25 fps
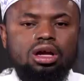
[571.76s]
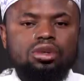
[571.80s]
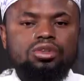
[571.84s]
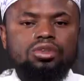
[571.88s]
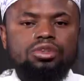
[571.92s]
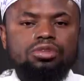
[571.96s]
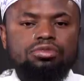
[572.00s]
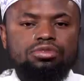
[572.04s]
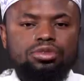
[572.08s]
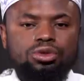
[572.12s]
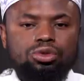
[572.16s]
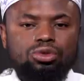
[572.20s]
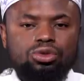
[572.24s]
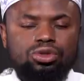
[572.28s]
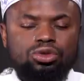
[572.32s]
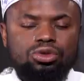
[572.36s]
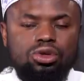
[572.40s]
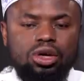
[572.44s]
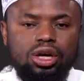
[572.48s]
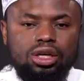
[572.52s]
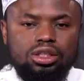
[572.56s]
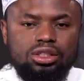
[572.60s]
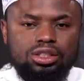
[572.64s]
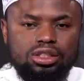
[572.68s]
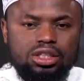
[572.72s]
and refuse to
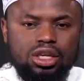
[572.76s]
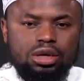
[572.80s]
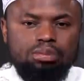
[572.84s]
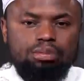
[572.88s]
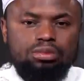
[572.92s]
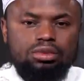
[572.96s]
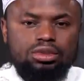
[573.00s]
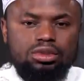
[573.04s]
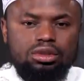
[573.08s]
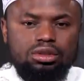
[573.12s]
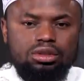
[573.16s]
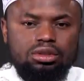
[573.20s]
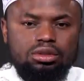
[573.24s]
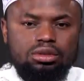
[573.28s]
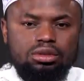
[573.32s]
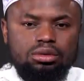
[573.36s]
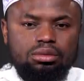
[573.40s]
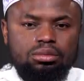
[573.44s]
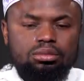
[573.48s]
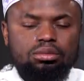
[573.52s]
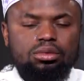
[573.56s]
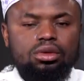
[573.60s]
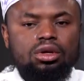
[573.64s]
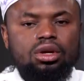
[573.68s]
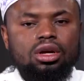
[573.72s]
accept
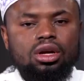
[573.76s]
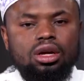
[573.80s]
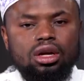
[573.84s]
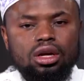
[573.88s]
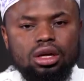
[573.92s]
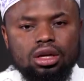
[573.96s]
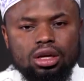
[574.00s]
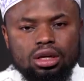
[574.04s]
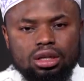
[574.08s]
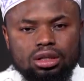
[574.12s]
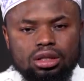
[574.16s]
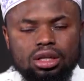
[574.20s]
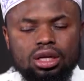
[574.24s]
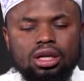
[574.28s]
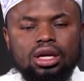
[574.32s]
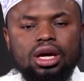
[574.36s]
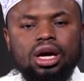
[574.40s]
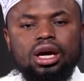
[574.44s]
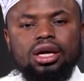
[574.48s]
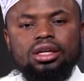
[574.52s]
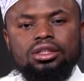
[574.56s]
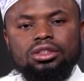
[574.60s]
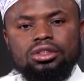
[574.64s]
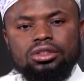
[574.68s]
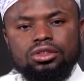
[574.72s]
the
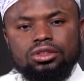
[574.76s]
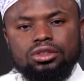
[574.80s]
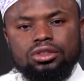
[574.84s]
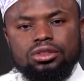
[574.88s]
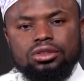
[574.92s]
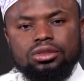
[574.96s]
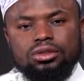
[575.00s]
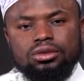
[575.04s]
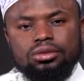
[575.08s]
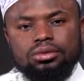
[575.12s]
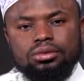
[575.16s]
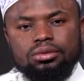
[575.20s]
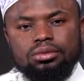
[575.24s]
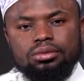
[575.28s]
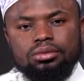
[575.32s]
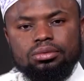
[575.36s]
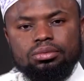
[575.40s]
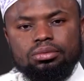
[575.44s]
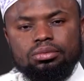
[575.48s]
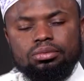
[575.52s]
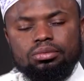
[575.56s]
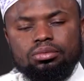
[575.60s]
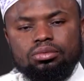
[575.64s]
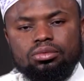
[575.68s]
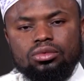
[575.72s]
guidance,
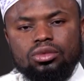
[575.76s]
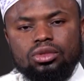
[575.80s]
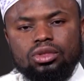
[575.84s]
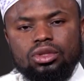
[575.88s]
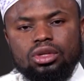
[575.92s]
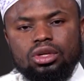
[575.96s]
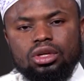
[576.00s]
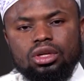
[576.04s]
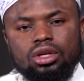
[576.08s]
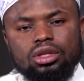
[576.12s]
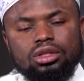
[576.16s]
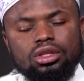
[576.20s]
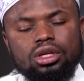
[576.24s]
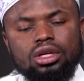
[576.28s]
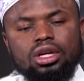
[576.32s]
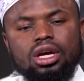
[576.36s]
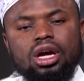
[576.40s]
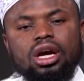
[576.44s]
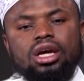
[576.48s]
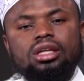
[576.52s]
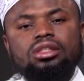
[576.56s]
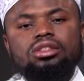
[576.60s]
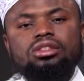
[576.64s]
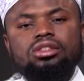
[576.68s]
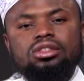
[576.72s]
the
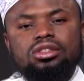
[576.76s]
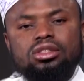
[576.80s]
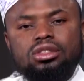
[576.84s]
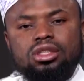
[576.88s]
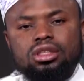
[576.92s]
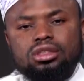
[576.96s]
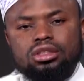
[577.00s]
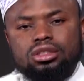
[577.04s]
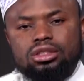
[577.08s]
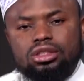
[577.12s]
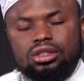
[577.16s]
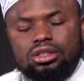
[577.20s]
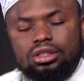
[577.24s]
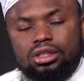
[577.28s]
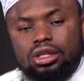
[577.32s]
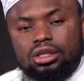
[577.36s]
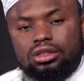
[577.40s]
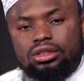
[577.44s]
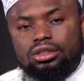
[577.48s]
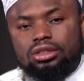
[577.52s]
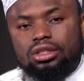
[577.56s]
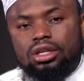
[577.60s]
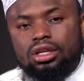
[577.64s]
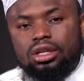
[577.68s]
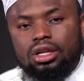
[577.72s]
guidance that He
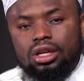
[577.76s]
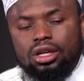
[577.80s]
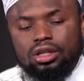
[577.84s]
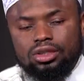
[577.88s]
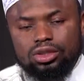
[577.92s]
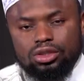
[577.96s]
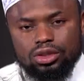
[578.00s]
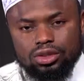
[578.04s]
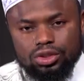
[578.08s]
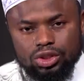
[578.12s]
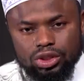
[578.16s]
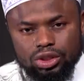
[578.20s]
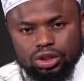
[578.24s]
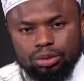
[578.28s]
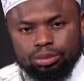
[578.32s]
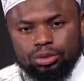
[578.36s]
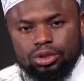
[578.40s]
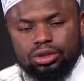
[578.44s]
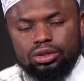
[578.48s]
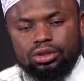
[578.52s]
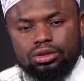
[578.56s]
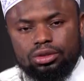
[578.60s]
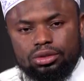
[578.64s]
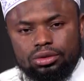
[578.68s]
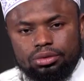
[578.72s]
sent in His
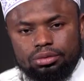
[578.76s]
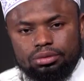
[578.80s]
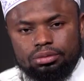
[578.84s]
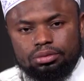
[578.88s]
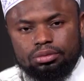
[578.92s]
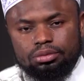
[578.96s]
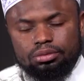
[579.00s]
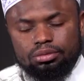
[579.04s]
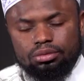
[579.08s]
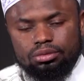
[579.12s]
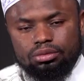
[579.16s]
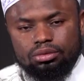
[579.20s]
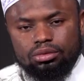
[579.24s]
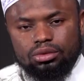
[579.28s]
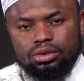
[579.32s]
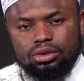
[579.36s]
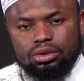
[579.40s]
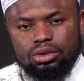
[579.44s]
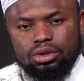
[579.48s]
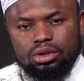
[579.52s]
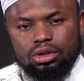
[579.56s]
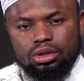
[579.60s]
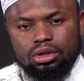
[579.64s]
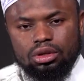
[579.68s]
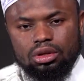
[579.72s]
scripture.
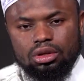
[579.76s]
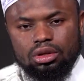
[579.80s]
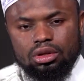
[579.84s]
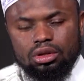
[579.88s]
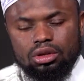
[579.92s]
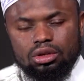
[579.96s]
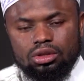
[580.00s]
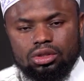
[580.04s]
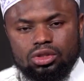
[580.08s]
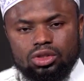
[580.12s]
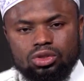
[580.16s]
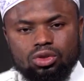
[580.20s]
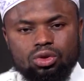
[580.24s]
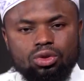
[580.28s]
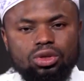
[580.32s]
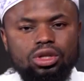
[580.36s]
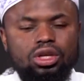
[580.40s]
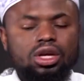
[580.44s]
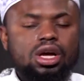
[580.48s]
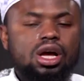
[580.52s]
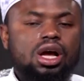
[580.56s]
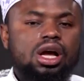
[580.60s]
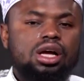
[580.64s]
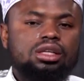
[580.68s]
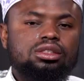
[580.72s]
So
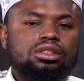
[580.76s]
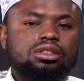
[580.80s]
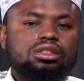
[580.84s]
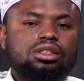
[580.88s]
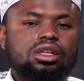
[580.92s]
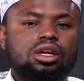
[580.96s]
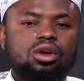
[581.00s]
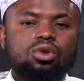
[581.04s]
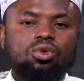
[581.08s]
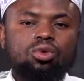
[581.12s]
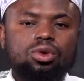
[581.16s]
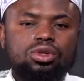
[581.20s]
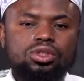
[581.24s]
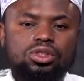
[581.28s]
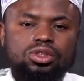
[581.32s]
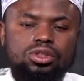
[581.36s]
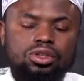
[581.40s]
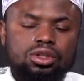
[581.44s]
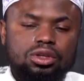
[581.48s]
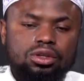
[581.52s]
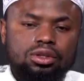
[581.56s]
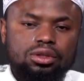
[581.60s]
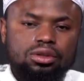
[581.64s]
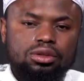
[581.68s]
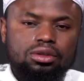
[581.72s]
He asks a
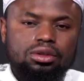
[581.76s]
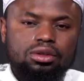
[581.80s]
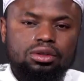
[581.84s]
question,